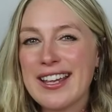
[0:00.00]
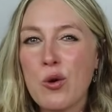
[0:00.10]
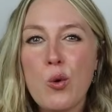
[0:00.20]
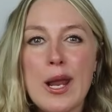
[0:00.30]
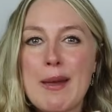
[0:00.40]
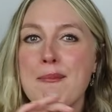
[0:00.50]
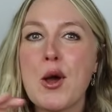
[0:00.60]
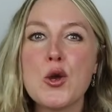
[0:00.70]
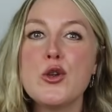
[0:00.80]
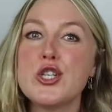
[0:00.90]
All
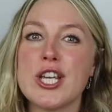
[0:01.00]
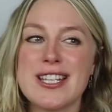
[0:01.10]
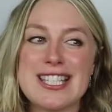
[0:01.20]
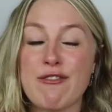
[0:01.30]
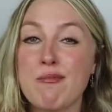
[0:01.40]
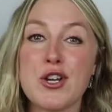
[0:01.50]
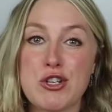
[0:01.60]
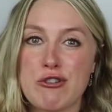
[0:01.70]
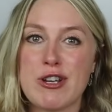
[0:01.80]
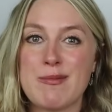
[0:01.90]
emojis of
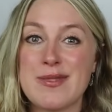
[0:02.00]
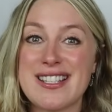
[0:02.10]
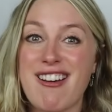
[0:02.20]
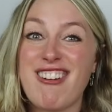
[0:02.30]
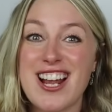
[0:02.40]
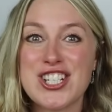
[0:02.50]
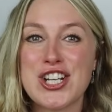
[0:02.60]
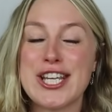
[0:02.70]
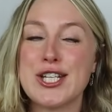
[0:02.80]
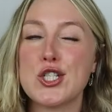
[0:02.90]
mushrooms are
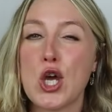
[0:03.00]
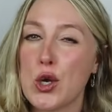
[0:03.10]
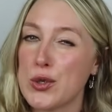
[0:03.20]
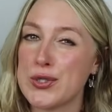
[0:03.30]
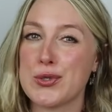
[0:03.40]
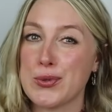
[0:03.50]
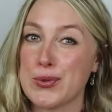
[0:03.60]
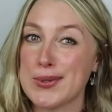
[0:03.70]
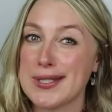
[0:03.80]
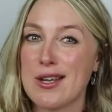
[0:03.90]
actually
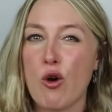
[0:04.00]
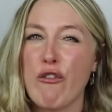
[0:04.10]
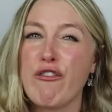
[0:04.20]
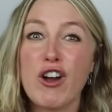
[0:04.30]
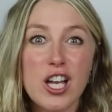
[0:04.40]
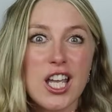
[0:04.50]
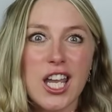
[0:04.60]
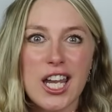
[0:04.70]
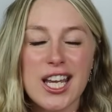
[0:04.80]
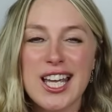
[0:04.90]
toadstools or
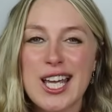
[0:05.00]
fungi.